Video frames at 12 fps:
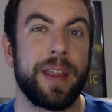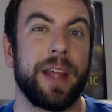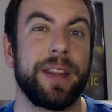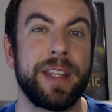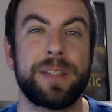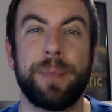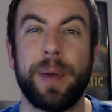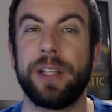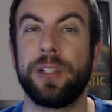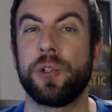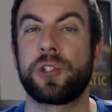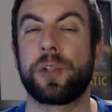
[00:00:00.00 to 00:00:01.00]
then this might
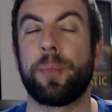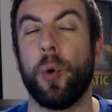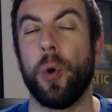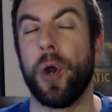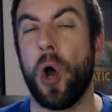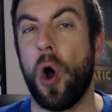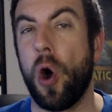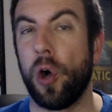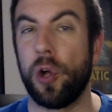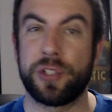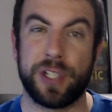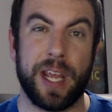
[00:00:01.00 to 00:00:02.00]
lose support
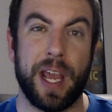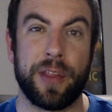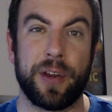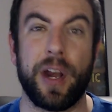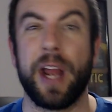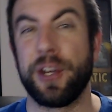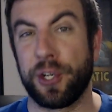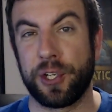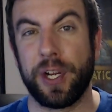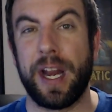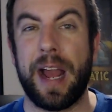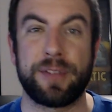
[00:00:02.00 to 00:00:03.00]
altogether and you're
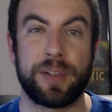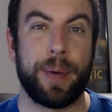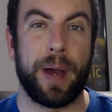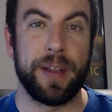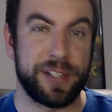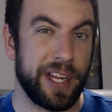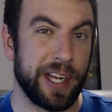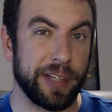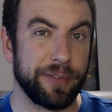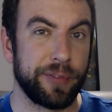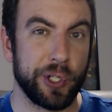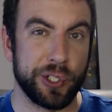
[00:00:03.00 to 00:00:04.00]
going to have to buy the
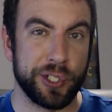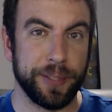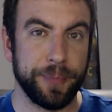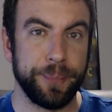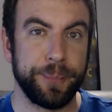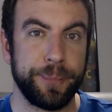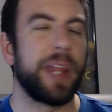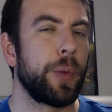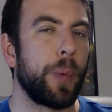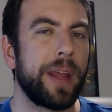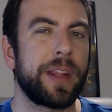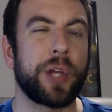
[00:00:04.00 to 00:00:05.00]
second version. And the
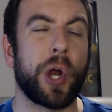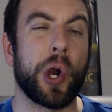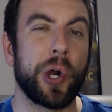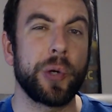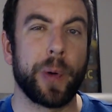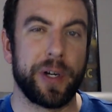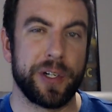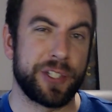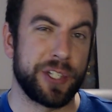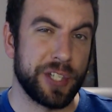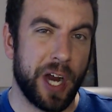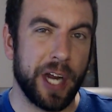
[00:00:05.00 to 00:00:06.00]
way that the hardware is
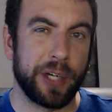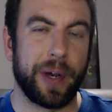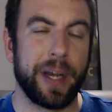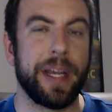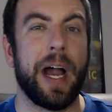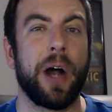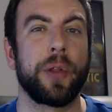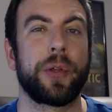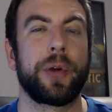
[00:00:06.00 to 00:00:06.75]
designed right now,